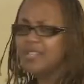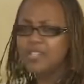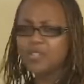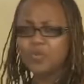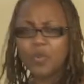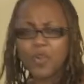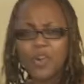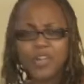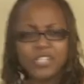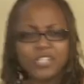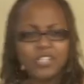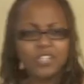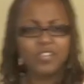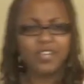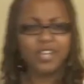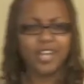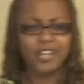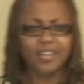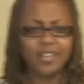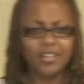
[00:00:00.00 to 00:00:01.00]
these words and you
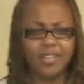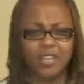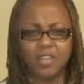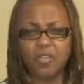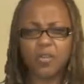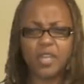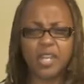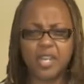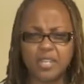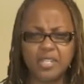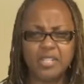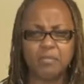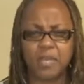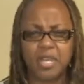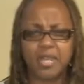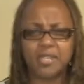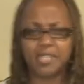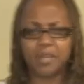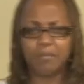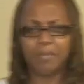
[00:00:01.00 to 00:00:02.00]
kind of think, okay,
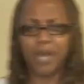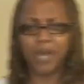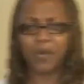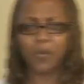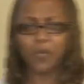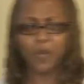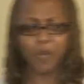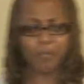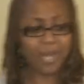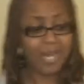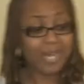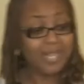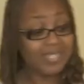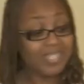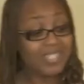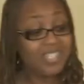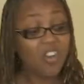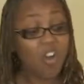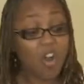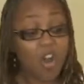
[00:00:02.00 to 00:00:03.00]
dismay is a bad word. But
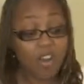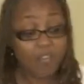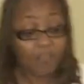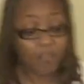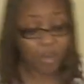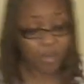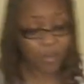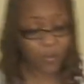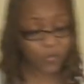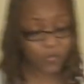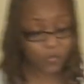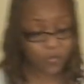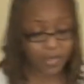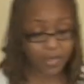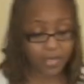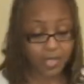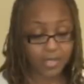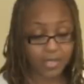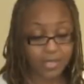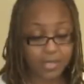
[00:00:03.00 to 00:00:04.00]
listen to all of what goes
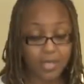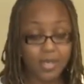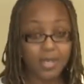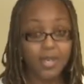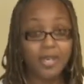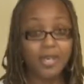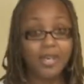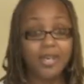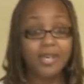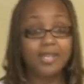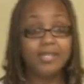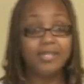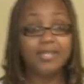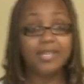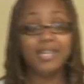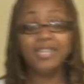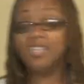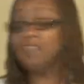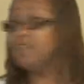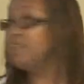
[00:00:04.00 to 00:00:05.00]
with it. It says